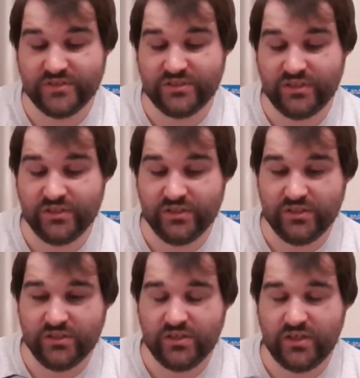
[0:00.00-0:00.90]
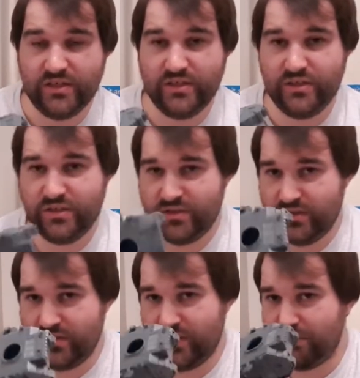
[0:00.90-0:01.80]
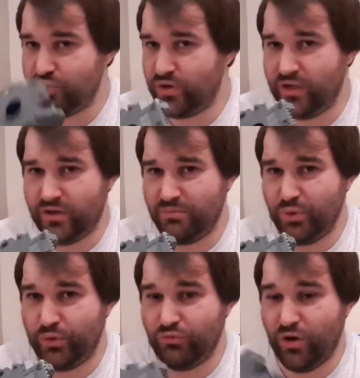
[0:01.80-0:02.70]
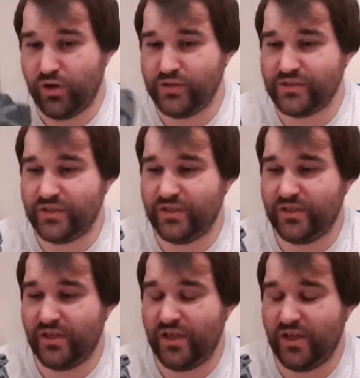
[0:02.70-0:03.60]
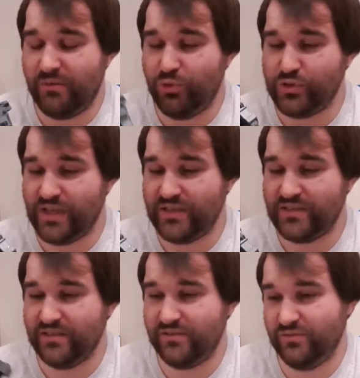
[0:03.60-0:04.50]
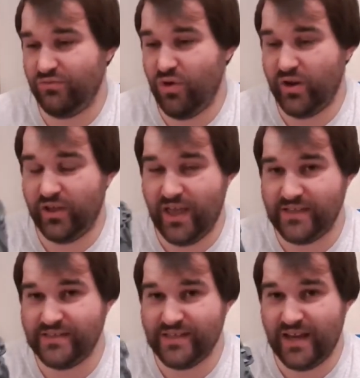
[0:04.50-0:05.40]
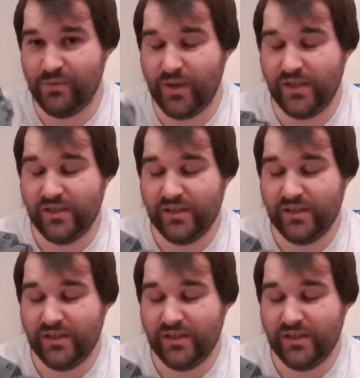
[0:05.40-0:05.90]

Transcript: So I'm pretty good at building rhinos, or the rhino cases anyway,